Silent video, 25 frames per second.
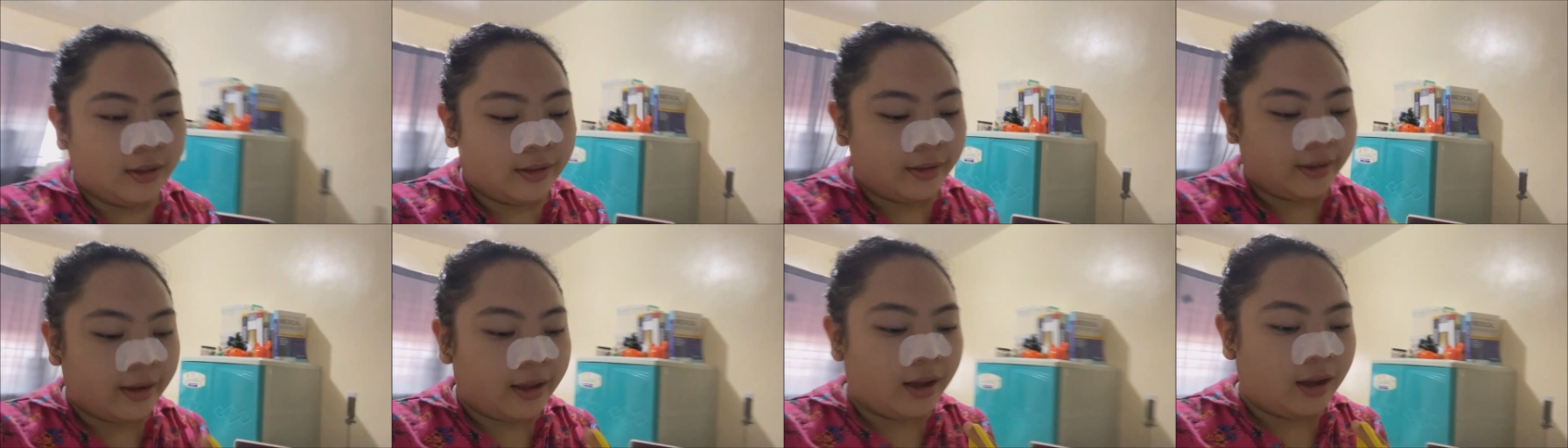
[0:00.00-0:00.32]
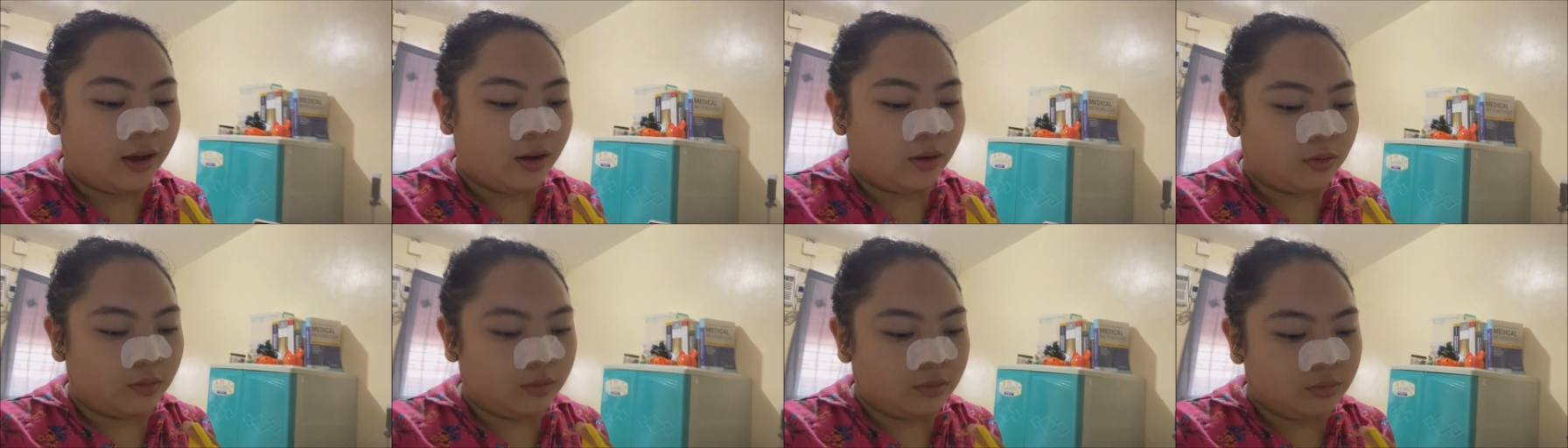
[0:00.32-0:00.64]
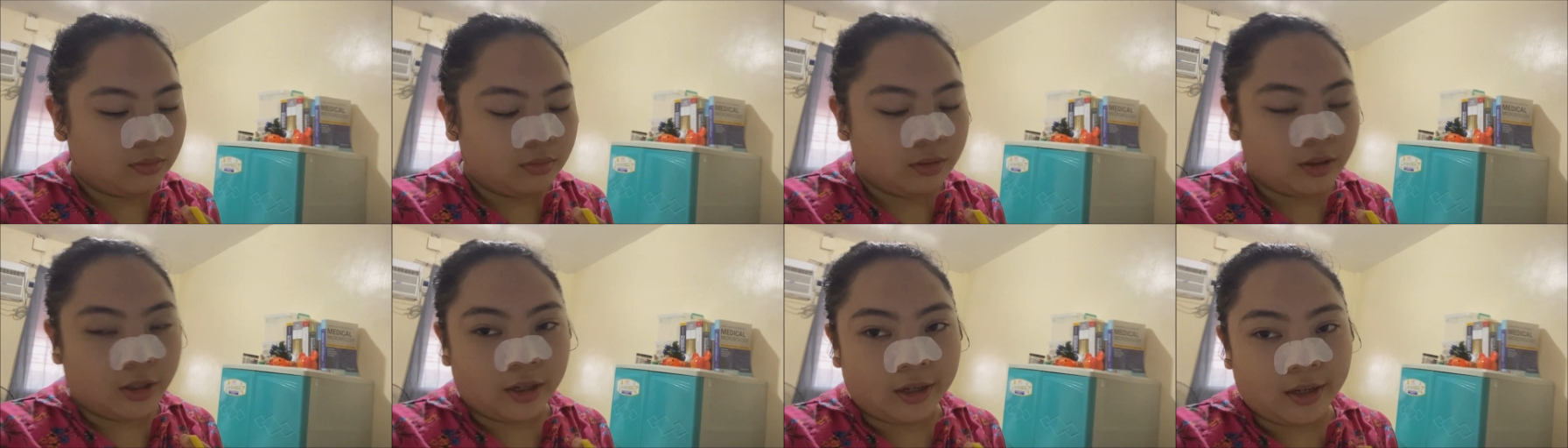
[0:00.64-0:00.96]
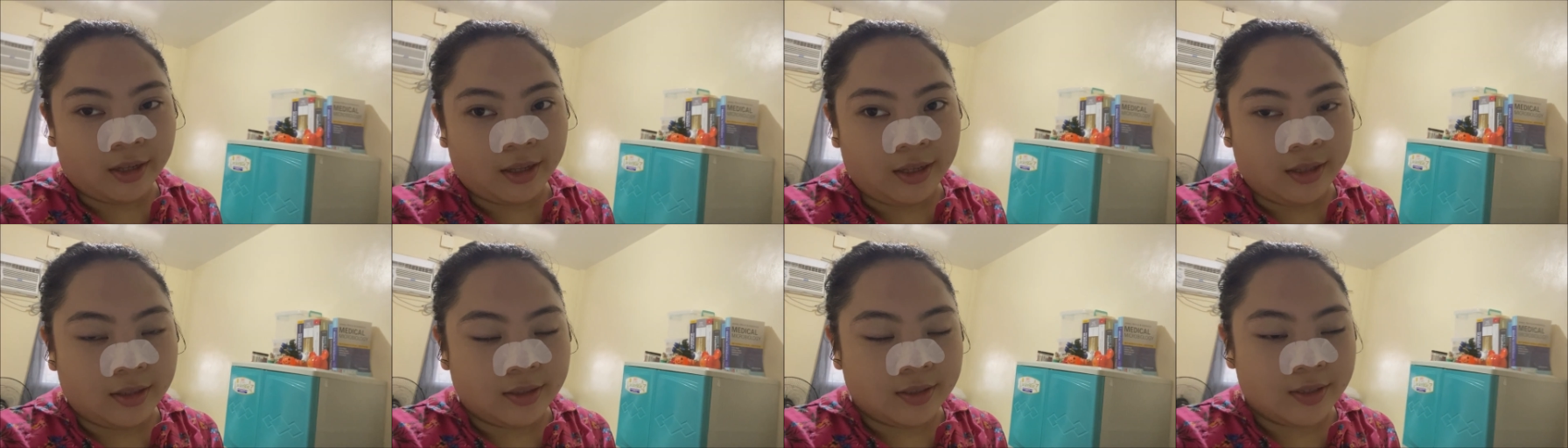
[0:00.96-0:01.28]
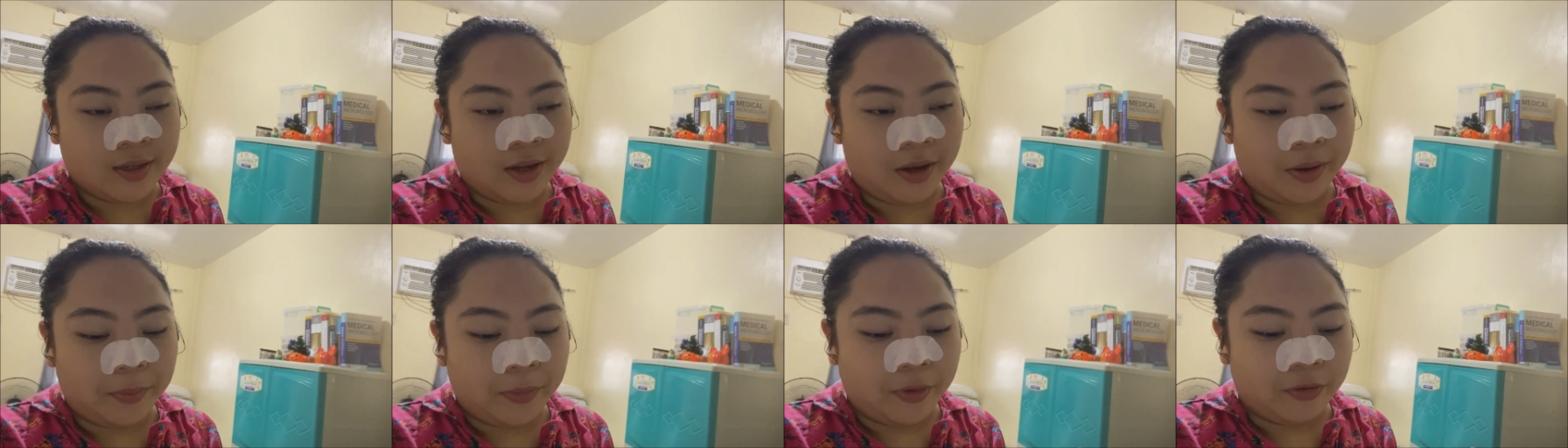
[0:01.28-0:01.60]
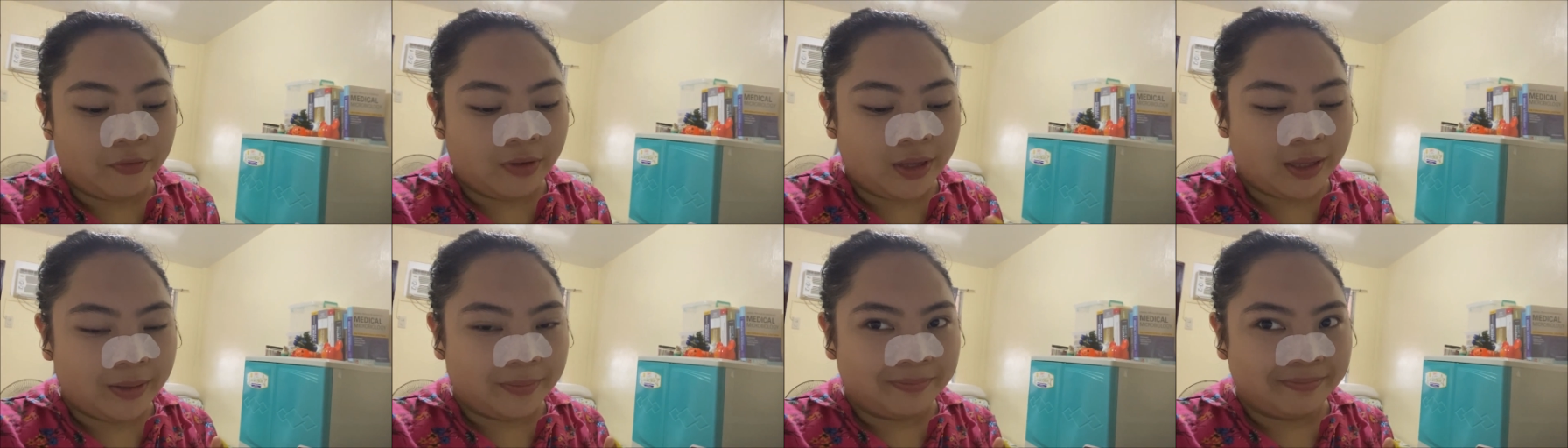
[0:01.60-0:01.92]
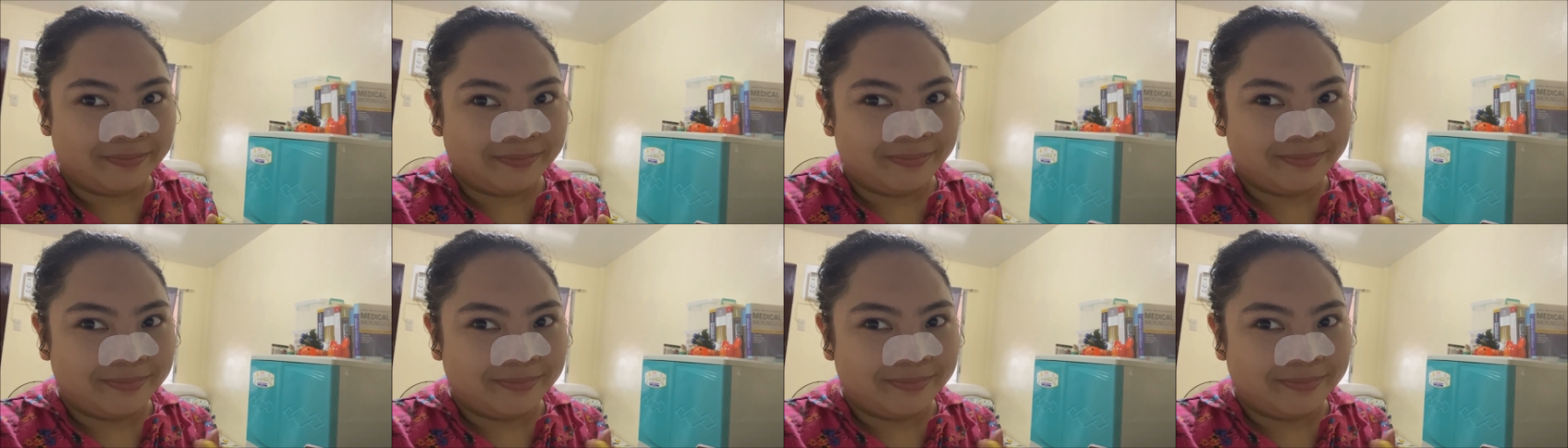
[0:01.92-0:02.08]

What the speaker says: Now we're gonna eat some of it.